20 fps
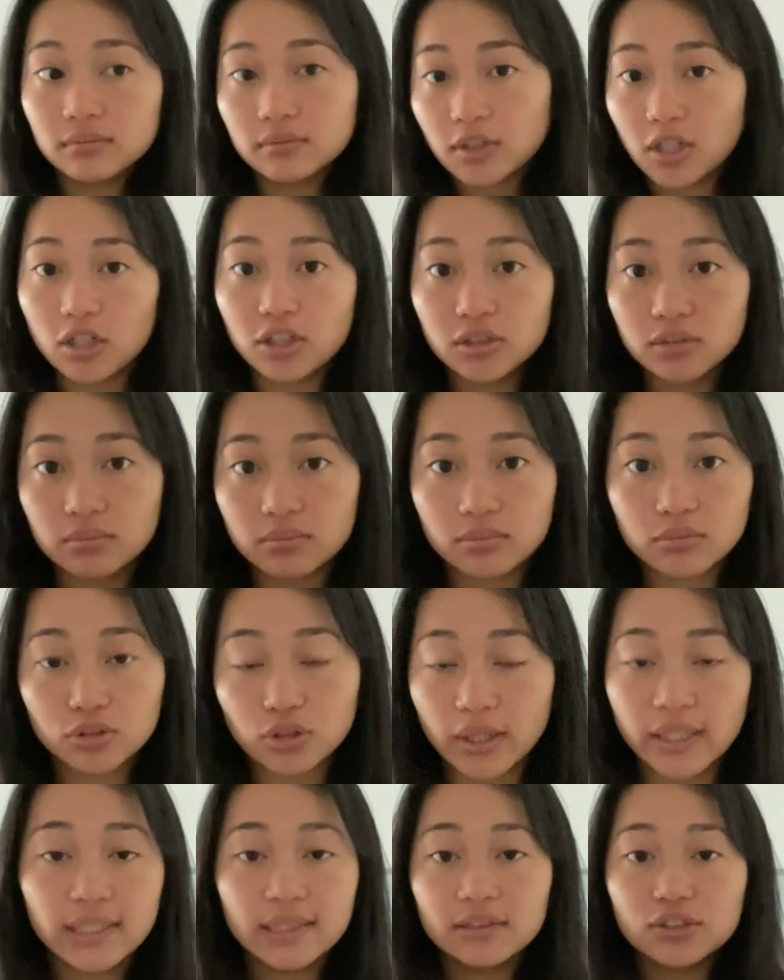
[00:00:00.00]
are
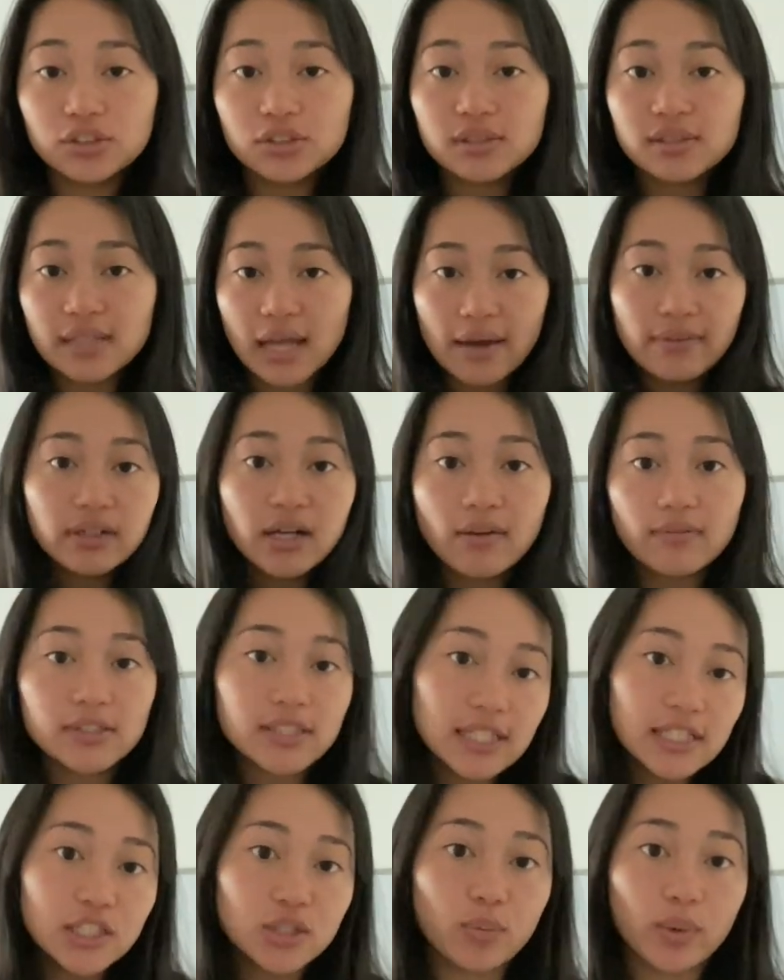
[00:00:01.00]
trying to just have a
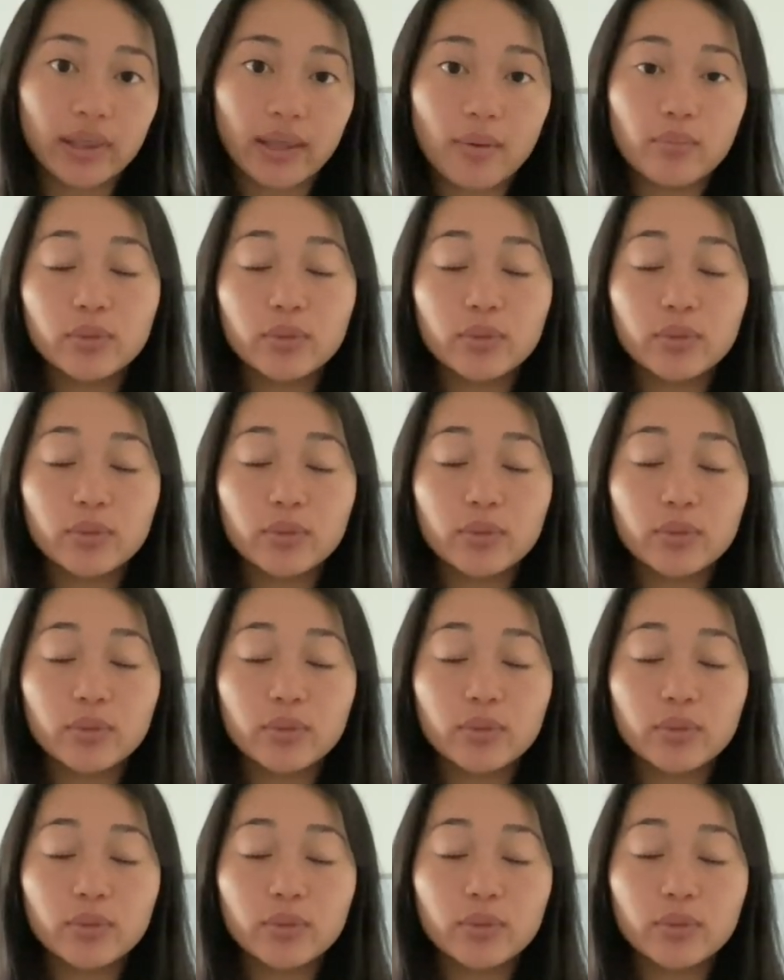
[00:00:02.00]
conversation with them,